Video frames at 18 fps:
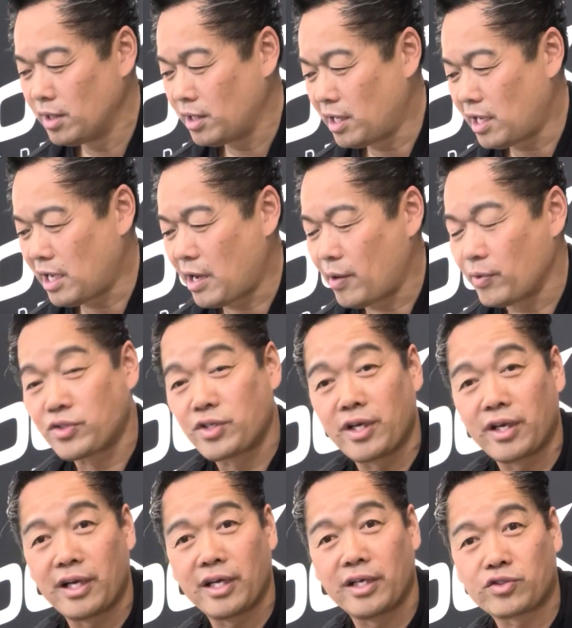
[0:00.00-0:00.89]
I was
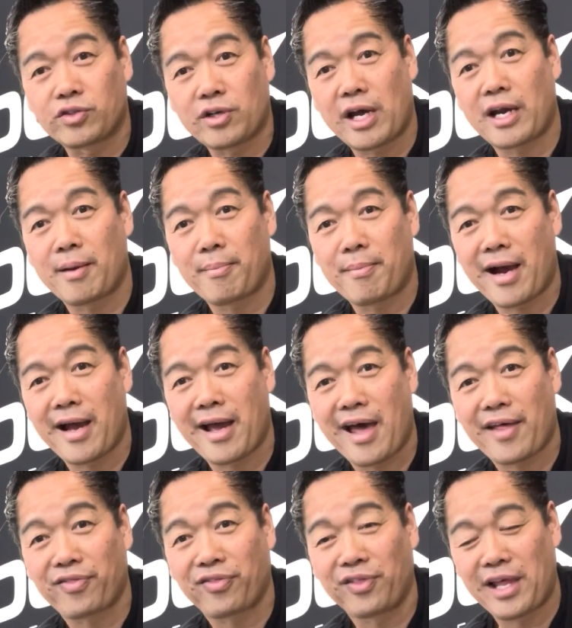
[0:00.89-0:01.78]
gonna try it on my
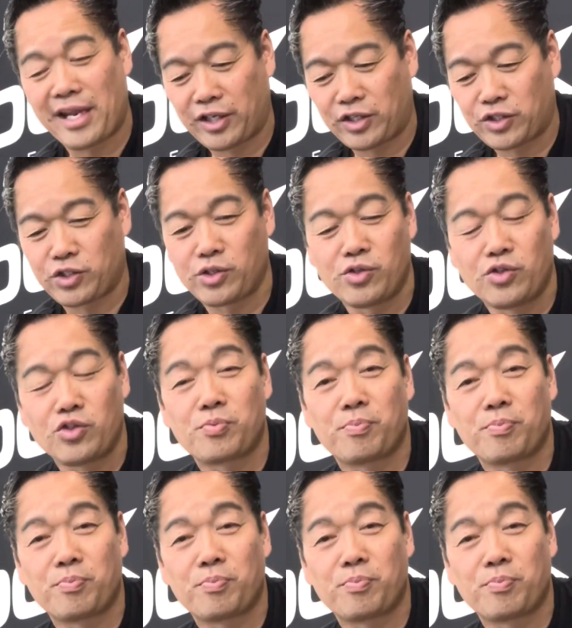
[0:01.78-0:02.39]
athletic shoes,